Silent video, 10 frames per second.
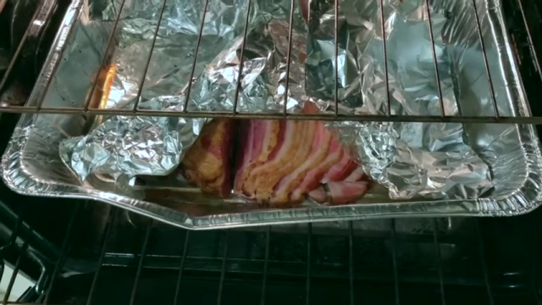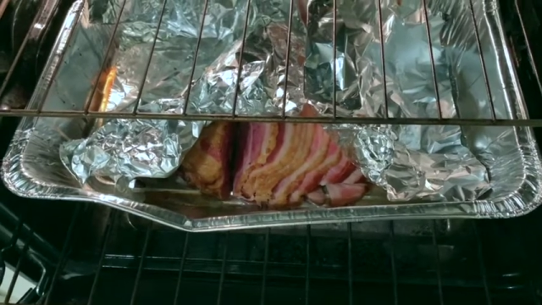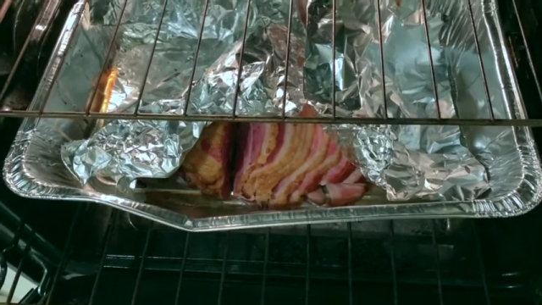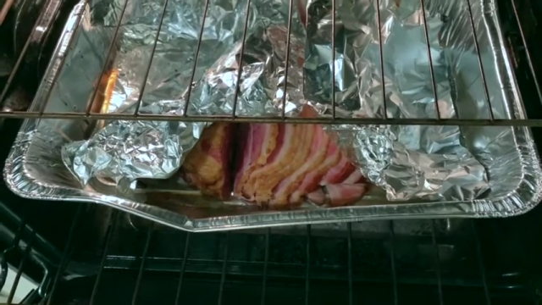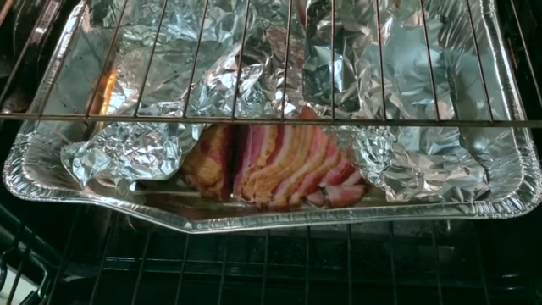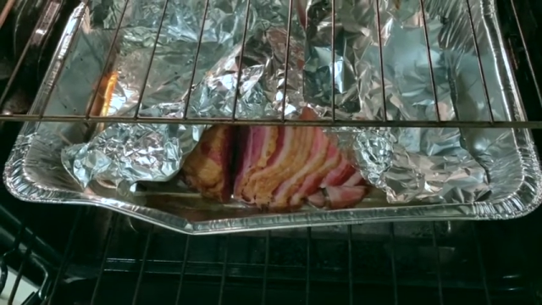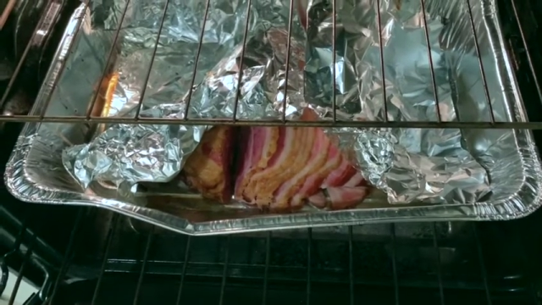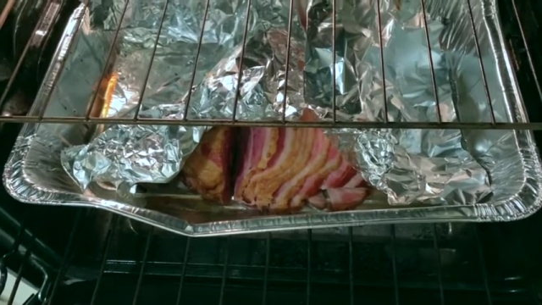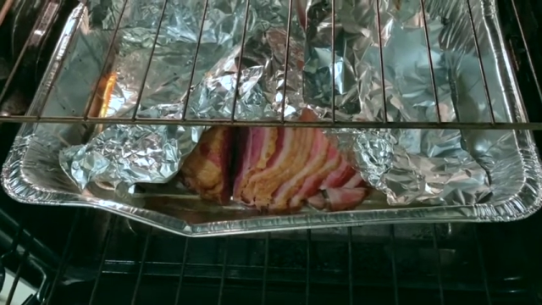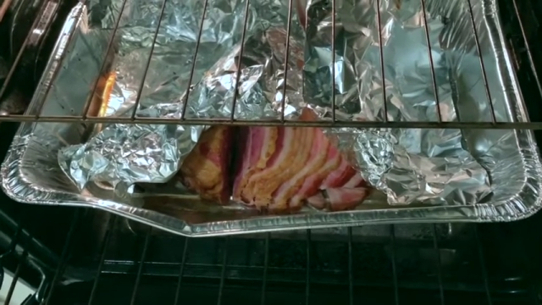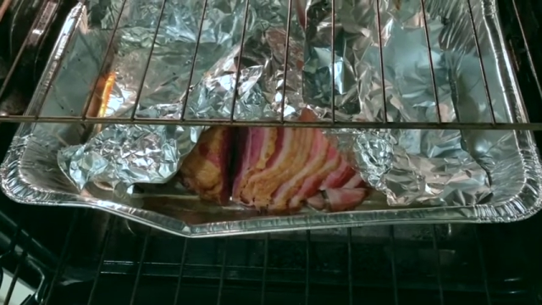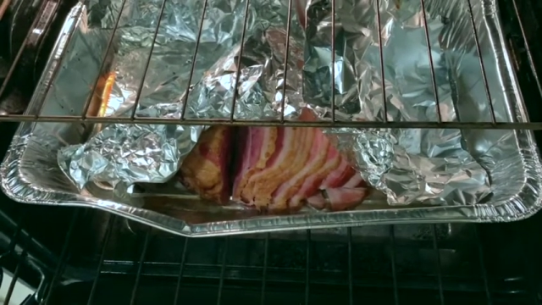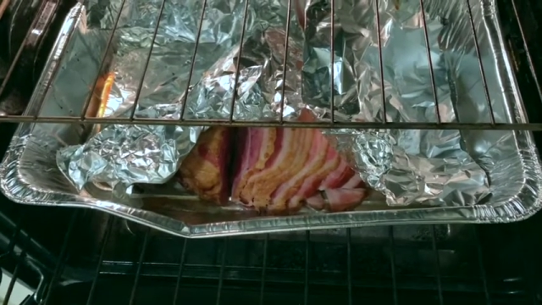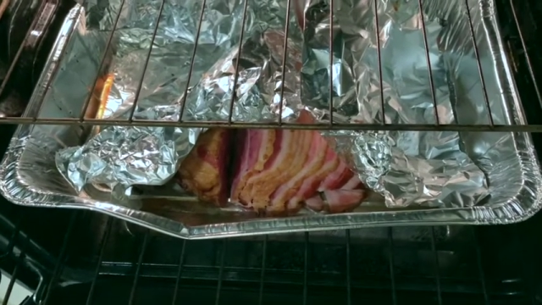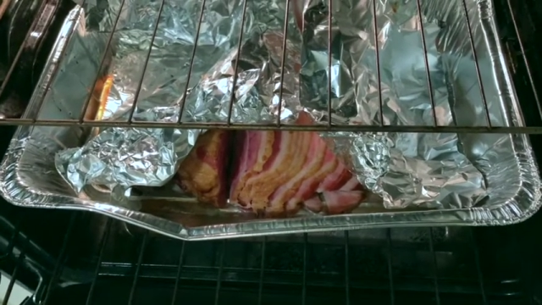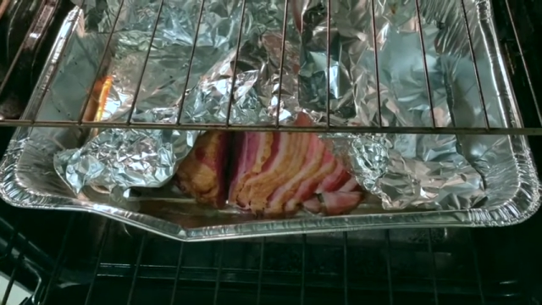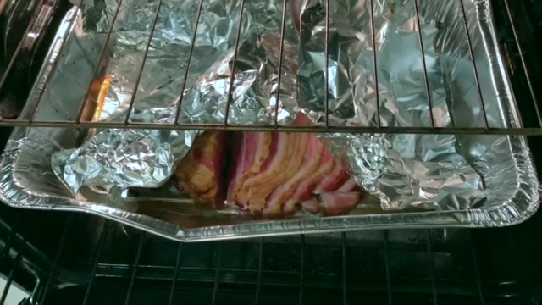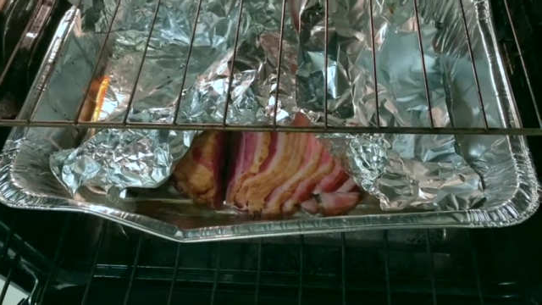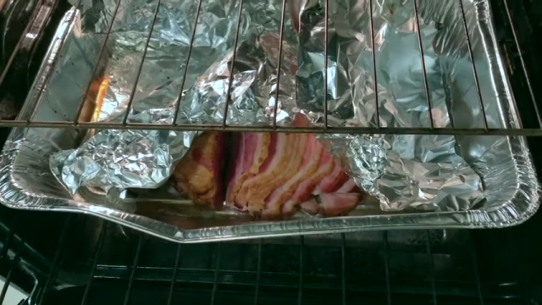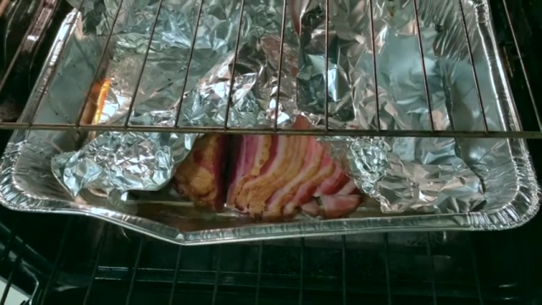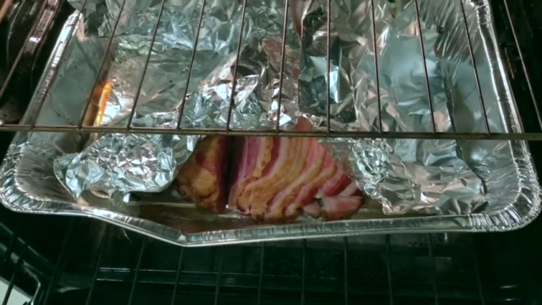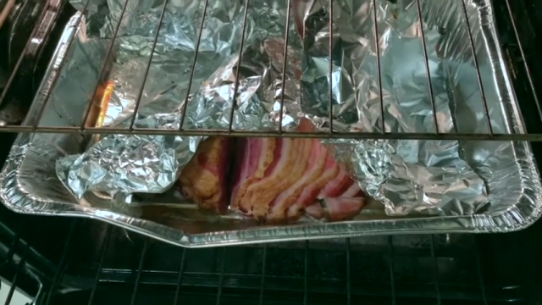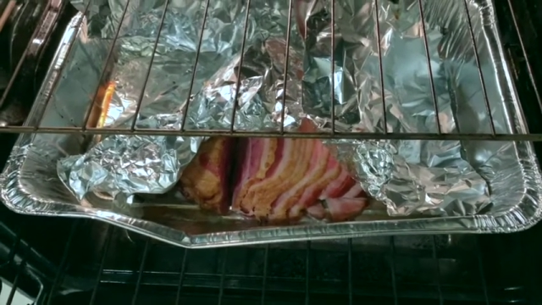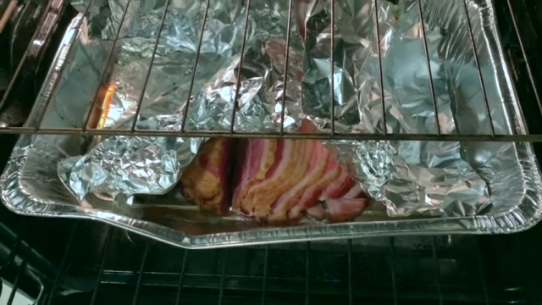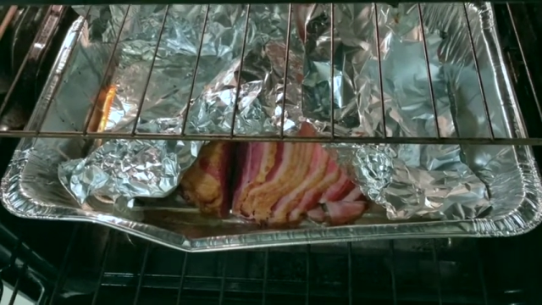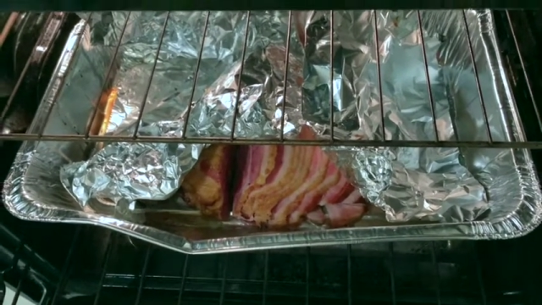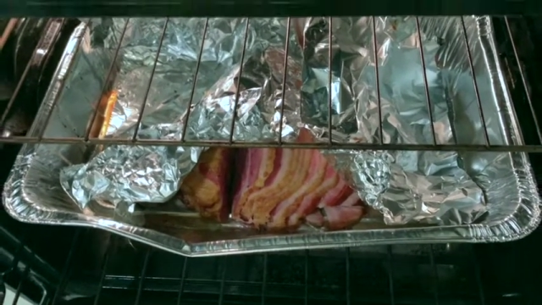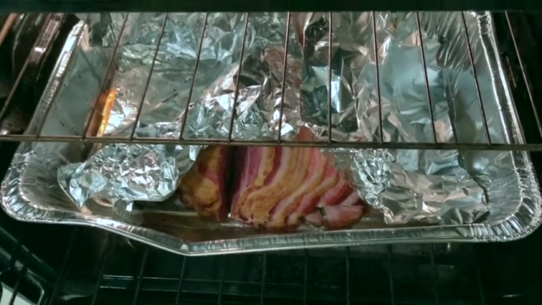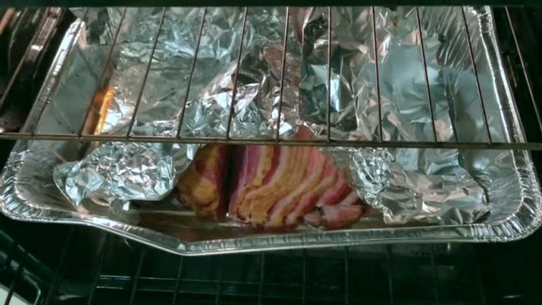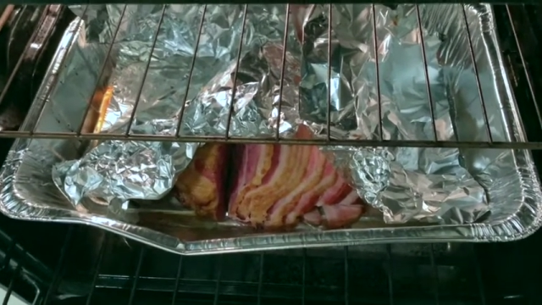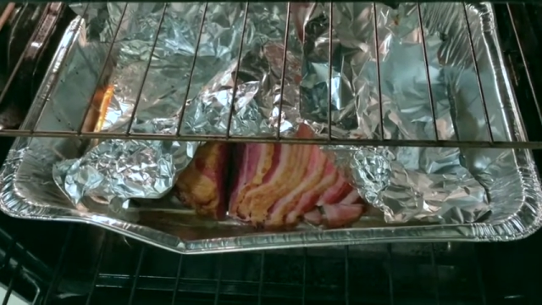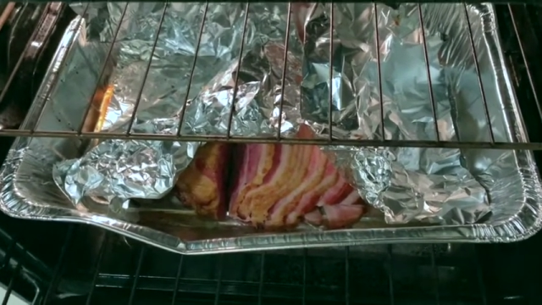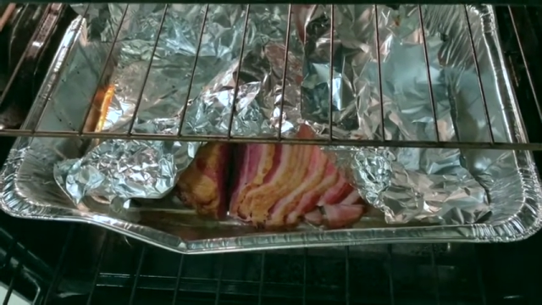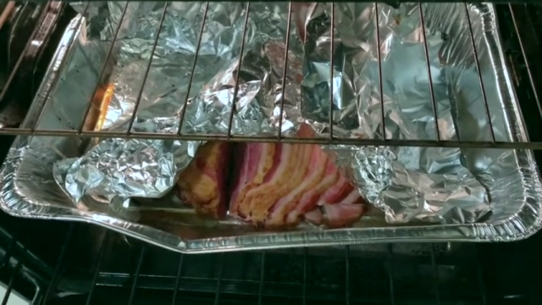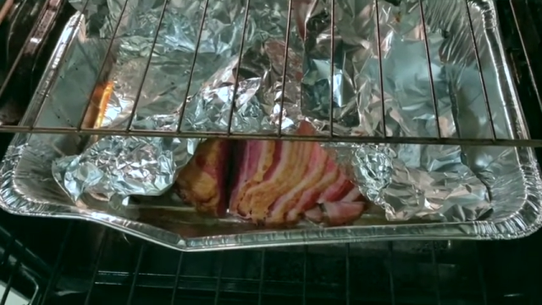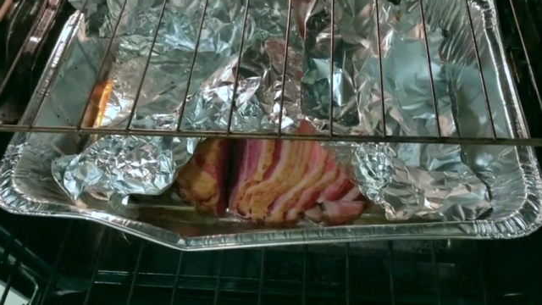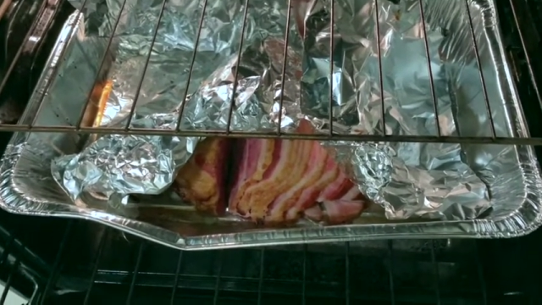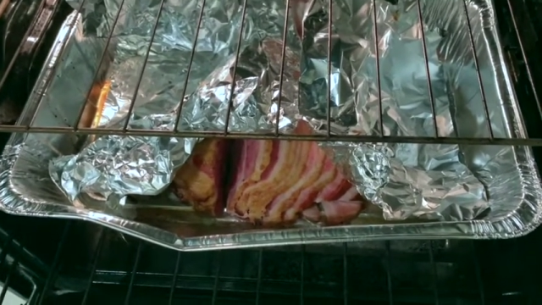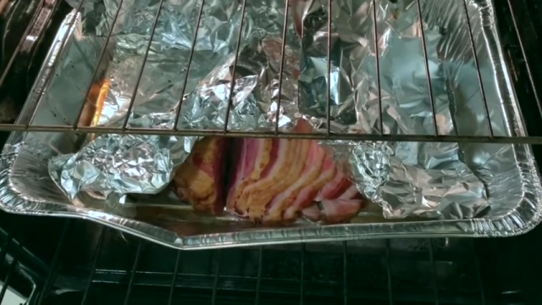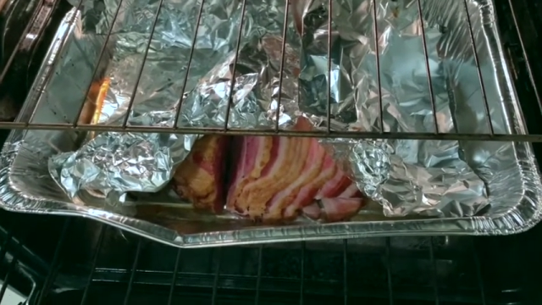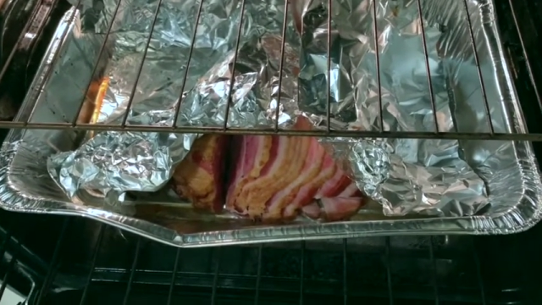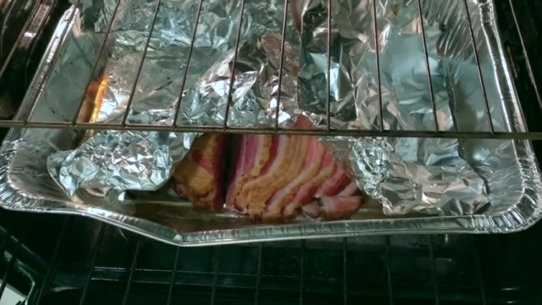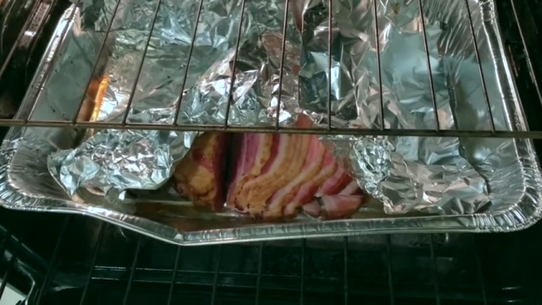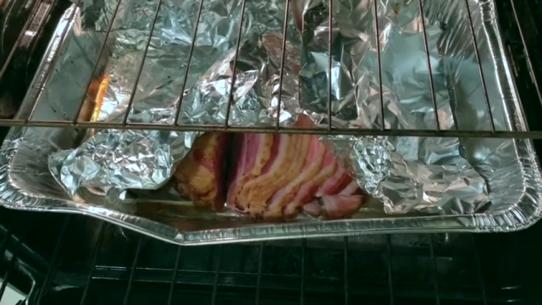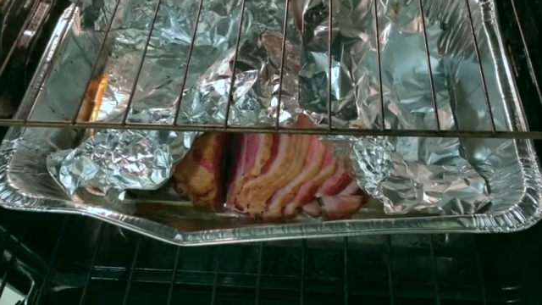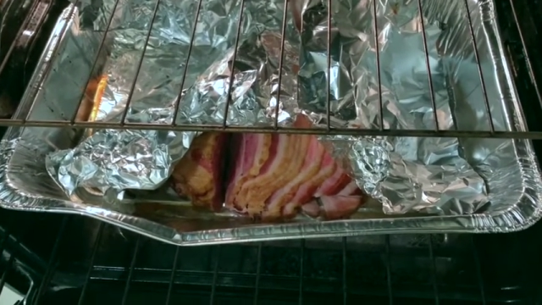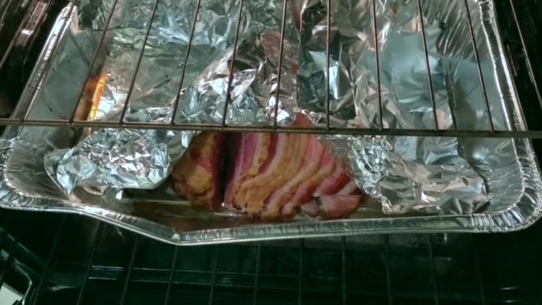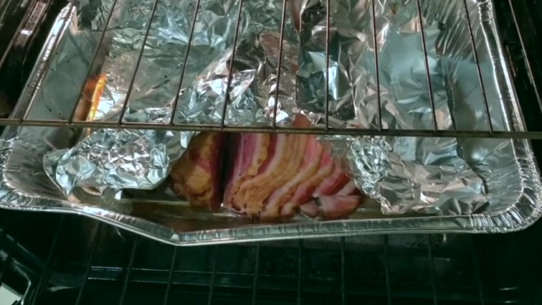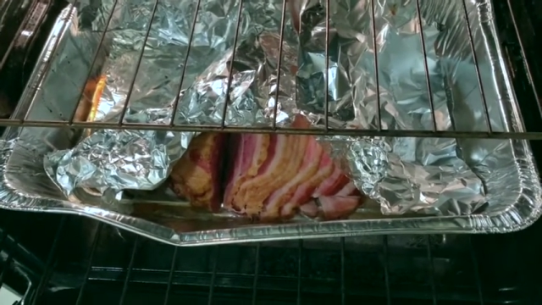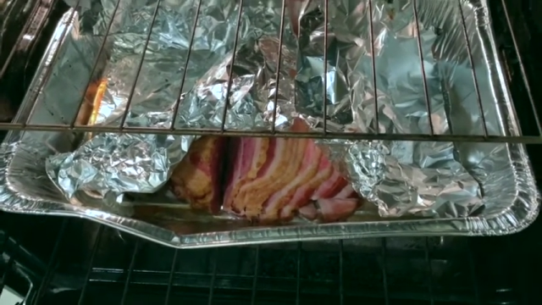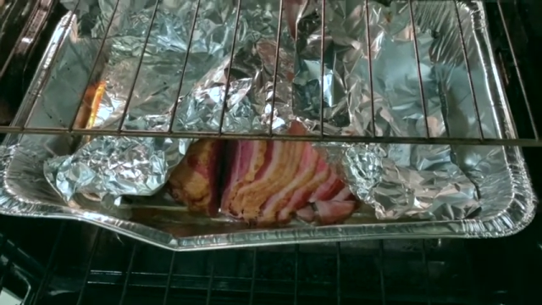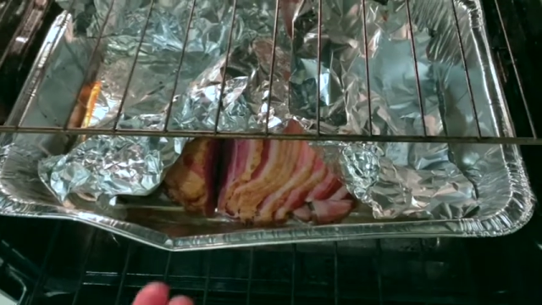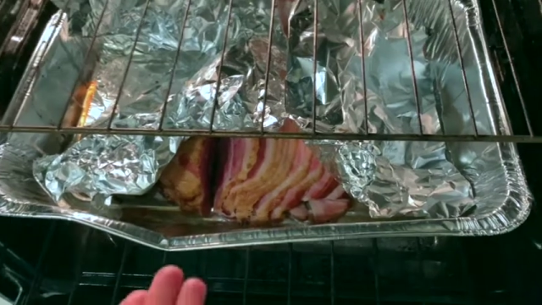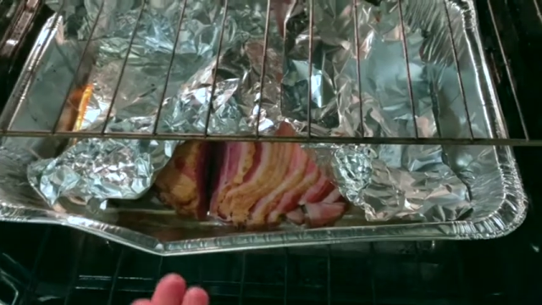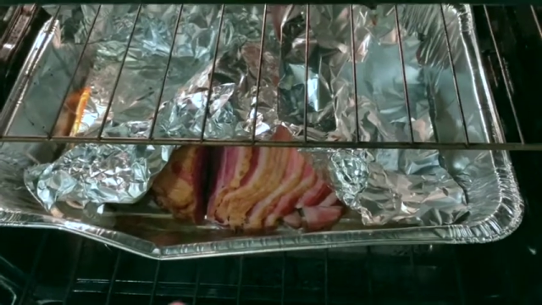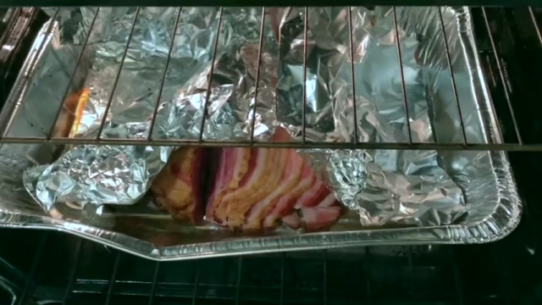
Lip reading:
No face is visible, so there are no lips to read.